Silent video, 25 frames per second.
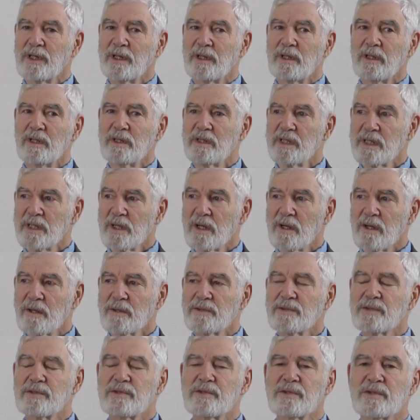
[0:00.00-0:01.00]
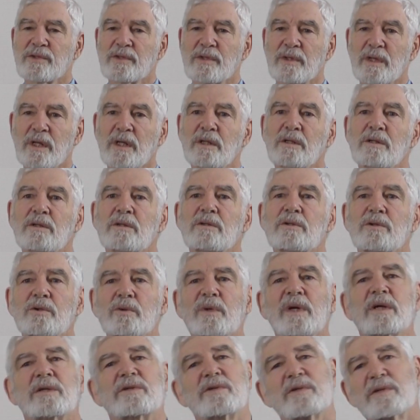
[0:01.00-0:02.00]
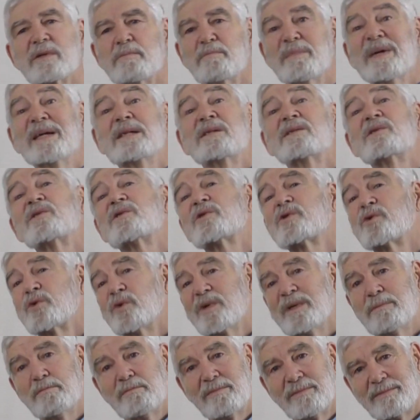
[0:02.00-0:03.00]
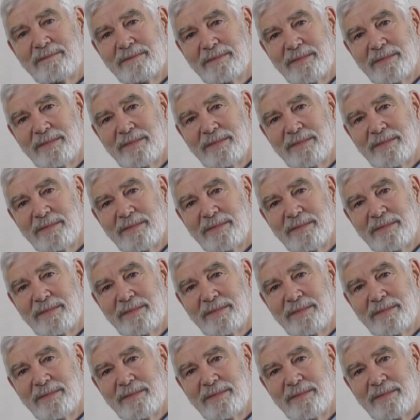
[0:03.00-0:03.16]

in the arts to enter the mainstream